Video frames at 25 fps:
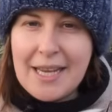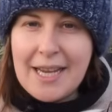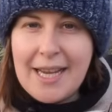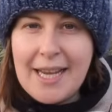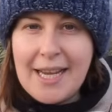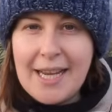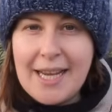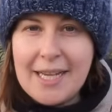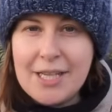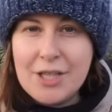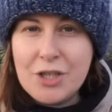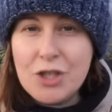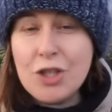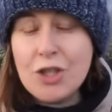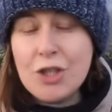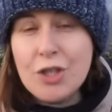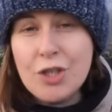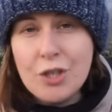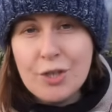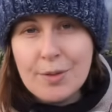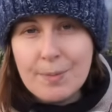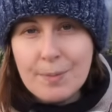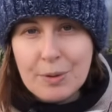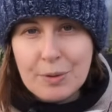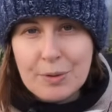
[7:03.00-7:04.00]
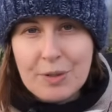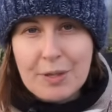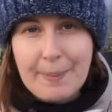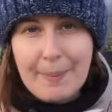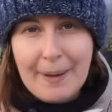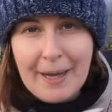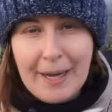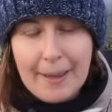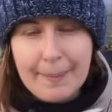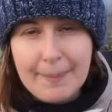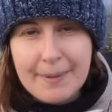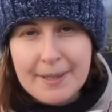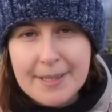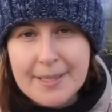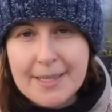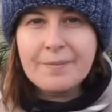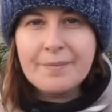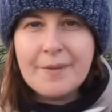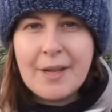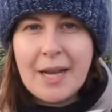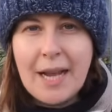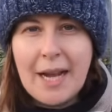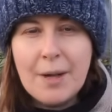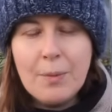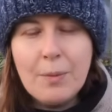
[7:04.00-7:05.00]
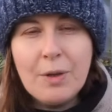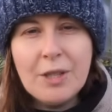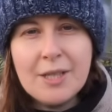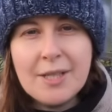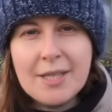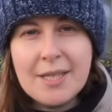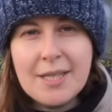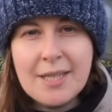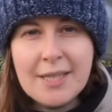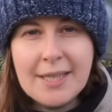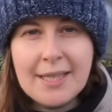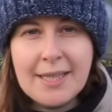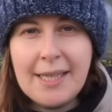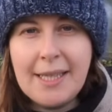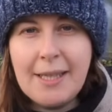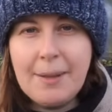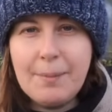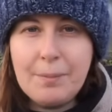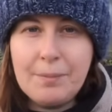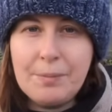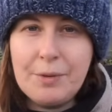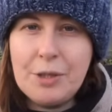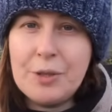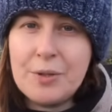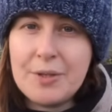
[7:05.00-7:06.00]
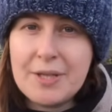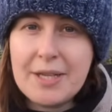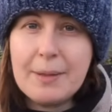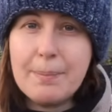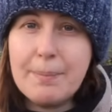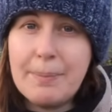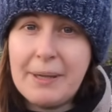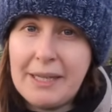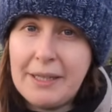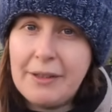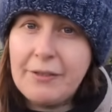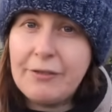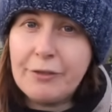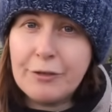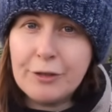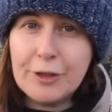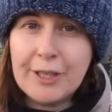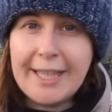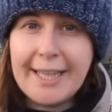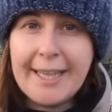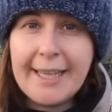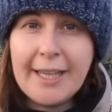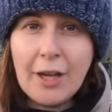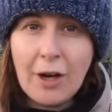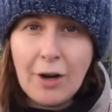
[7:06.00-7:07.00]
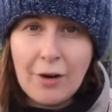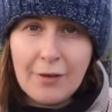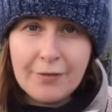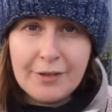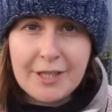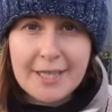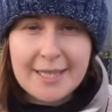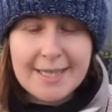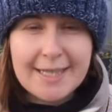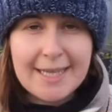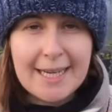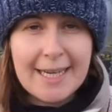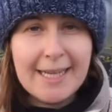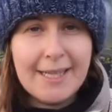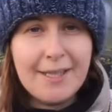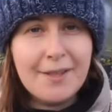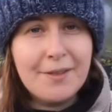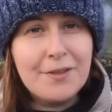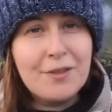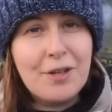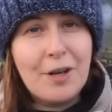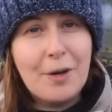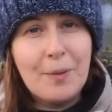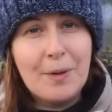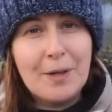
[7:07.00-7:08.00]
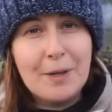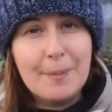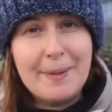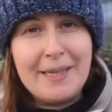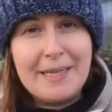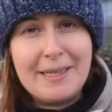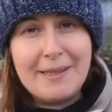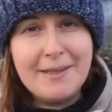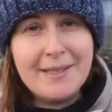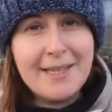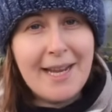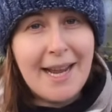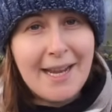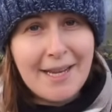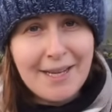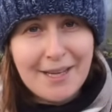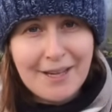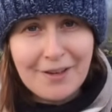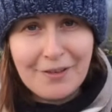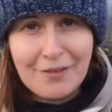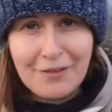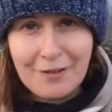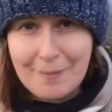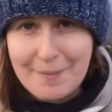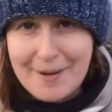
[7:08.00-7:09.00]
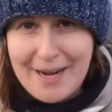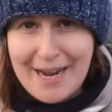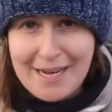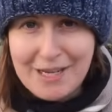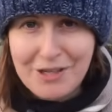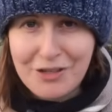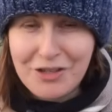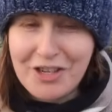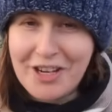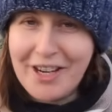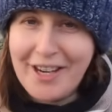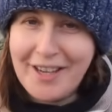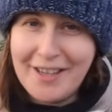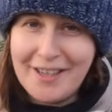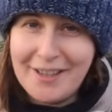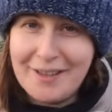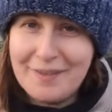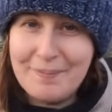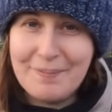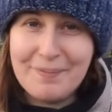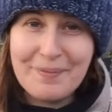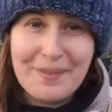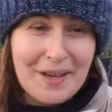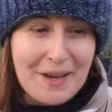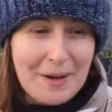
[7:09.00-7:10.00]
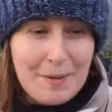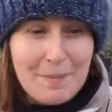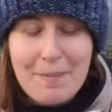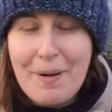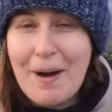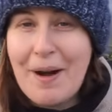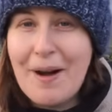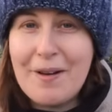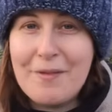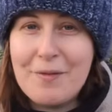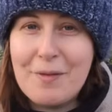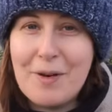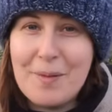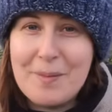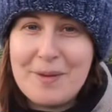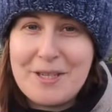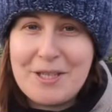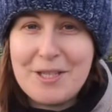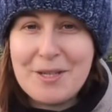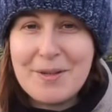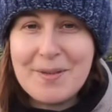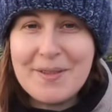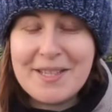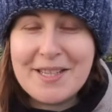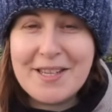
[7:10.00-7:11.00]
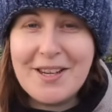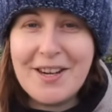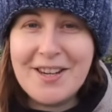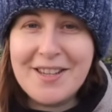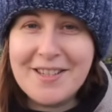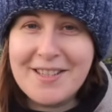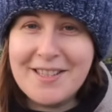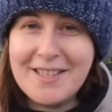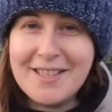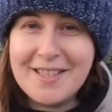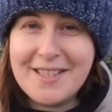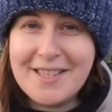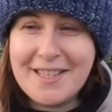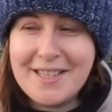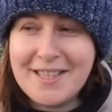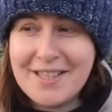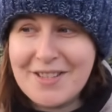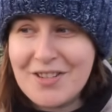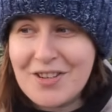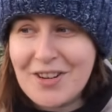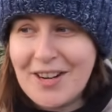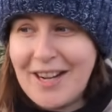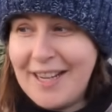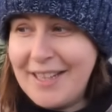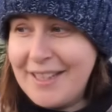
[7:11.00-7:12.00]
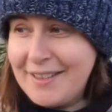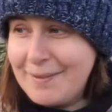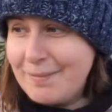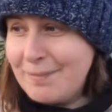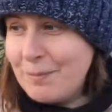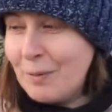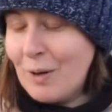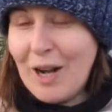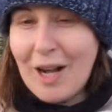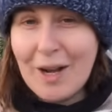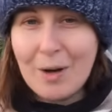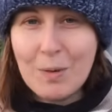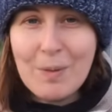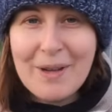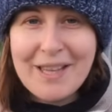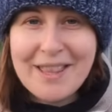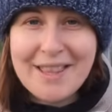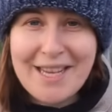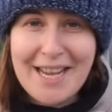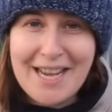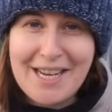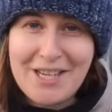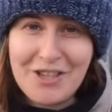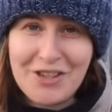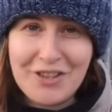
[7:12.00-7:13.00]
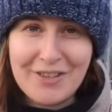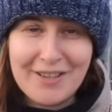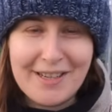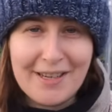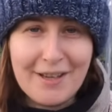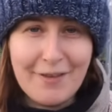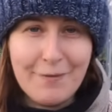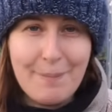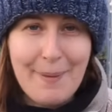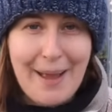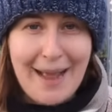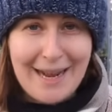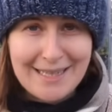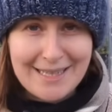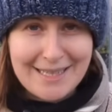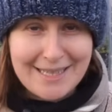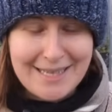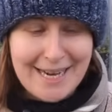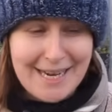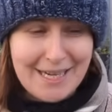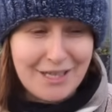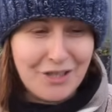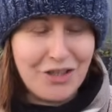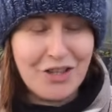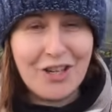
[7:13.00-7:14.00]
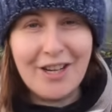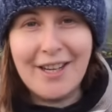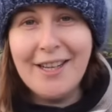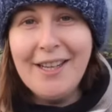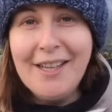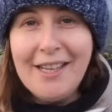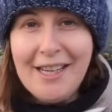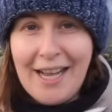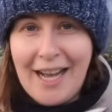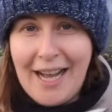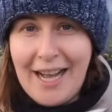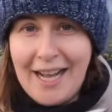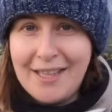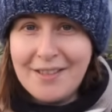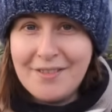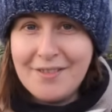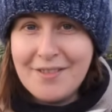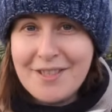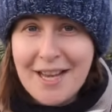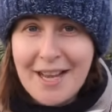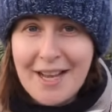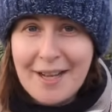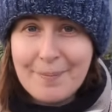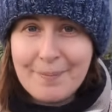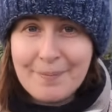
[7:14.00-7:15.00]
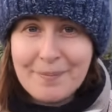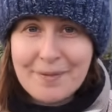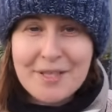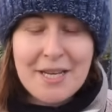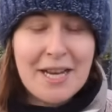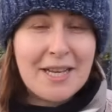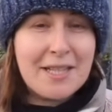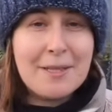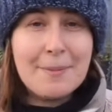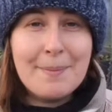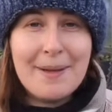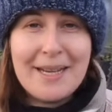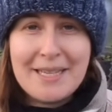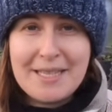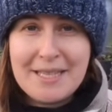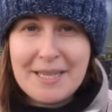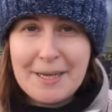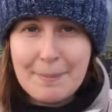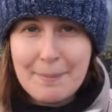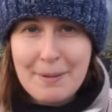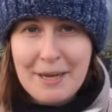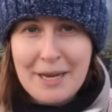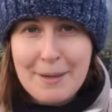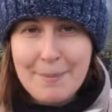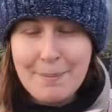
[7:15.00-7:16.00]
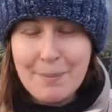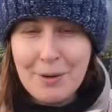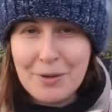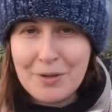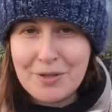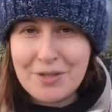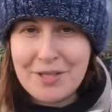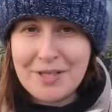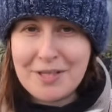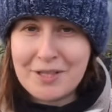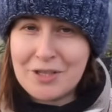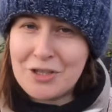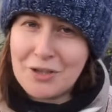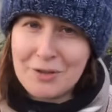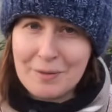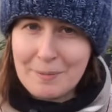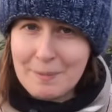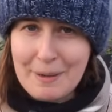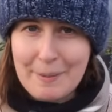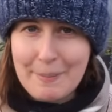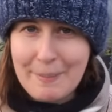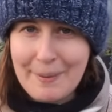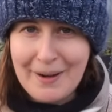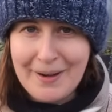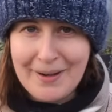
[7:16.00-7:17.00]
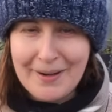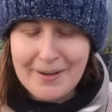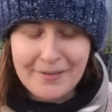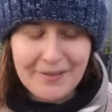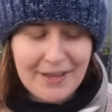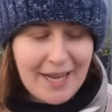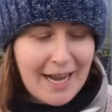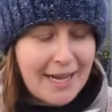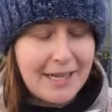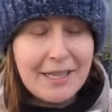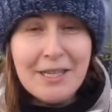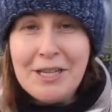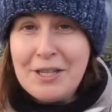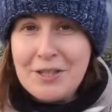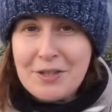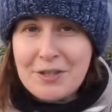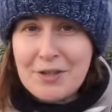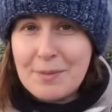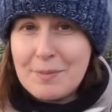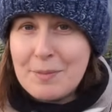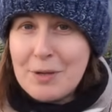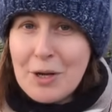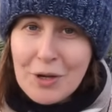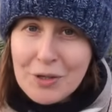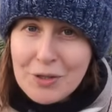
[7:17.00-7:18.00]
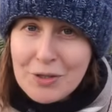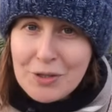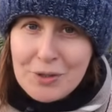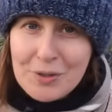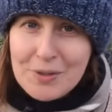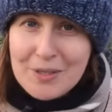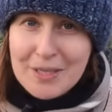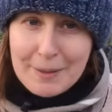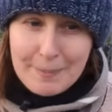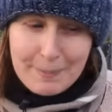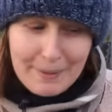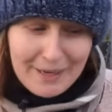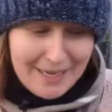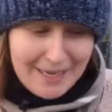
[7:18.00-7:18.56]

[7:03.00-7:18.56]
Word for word: year is just use multi-purpose, and I want to keep using peat-free, obviously. Don't want to be taking from nature, and part of what we do as gardeners is try and work with nature and give back to nature, and um, decimating peat bogs shouldn't be part of that. So I'm not using